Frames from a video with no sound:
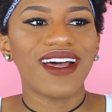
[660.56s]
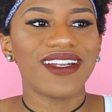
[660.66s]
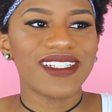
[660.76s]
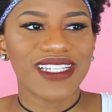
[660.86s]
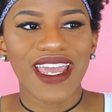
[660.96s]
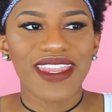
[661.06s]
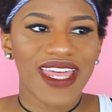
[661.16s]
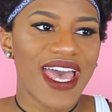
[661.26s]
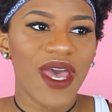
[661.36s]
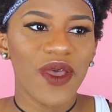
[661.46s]
understand
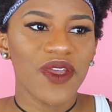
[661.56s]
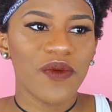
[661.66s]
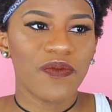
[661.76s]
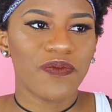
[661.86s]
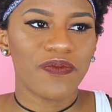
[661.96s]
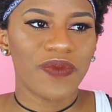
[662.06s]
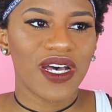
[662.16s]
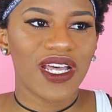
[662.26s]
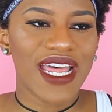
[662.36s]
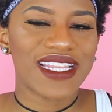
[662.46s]
that.
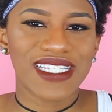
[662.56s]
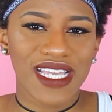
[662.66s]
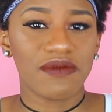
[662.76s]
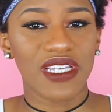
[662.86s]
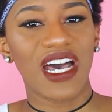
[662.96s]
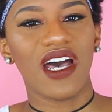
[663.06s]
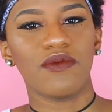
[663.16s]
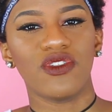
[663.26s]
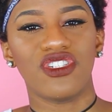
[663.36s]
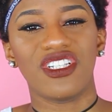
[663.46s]
But at the same
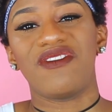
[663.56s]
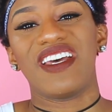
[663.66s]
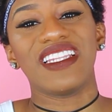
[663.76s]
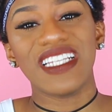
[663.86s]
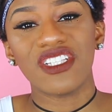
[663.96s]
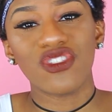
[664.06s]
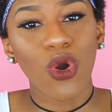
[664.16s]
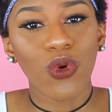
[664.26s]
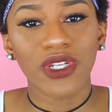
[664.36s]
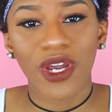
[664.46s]
time, you should have at least
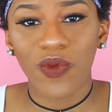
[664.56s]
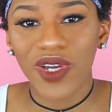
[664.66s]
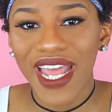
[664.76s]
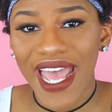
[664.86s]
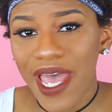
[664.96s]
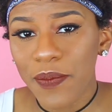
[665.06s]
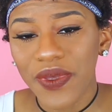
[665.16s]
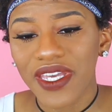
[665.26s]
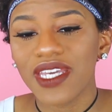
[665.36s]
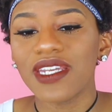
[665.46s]
told her what
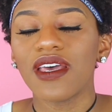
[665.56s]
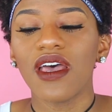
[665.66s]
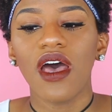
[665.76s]
happened.